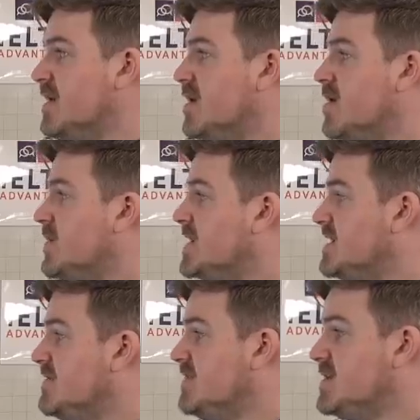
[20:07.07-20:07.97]
Are my
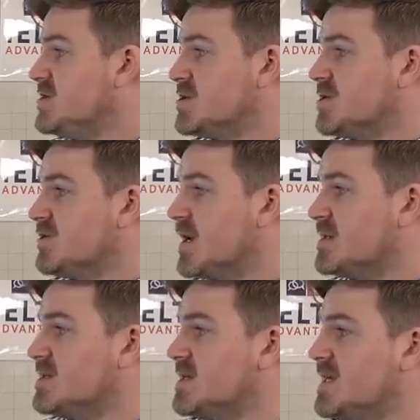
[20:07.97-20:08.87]
key features
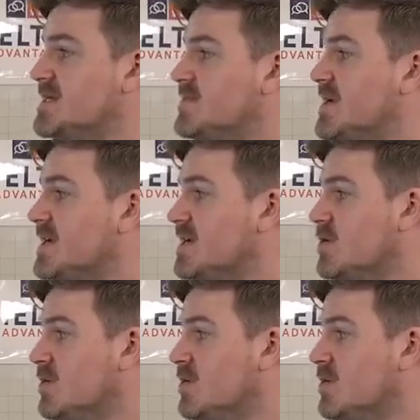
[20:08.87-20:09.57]
correct? Is my